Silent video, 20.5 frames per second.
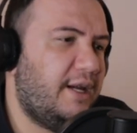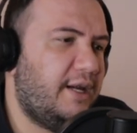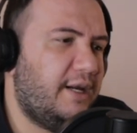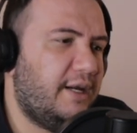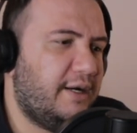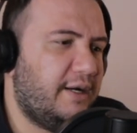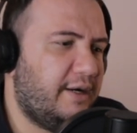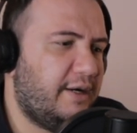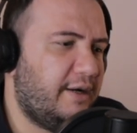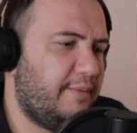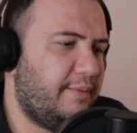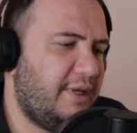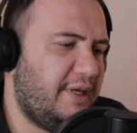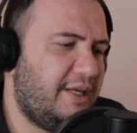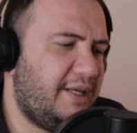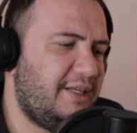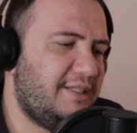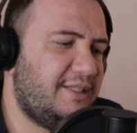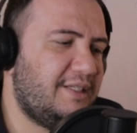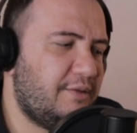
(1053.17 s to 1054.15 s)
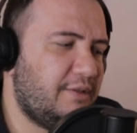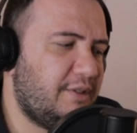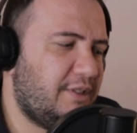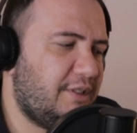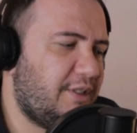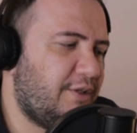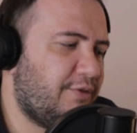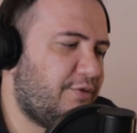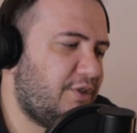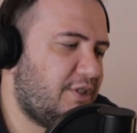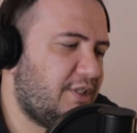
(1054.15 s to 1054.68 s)
Um, it is a, a,
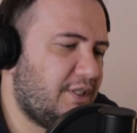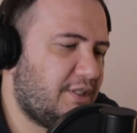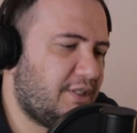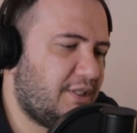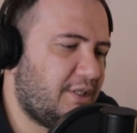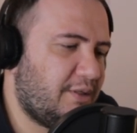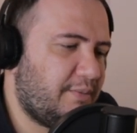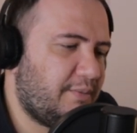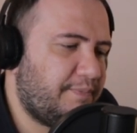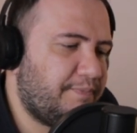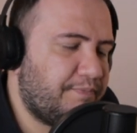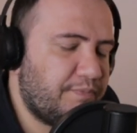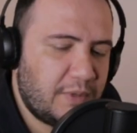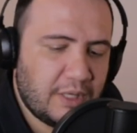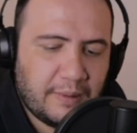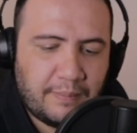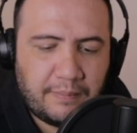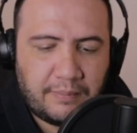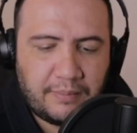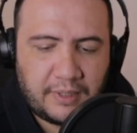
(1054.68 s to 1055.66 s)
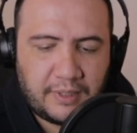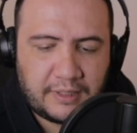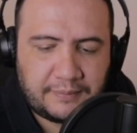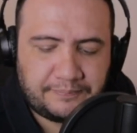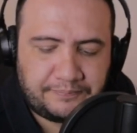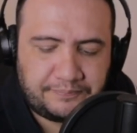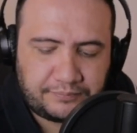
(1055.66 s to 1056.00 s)
different system, but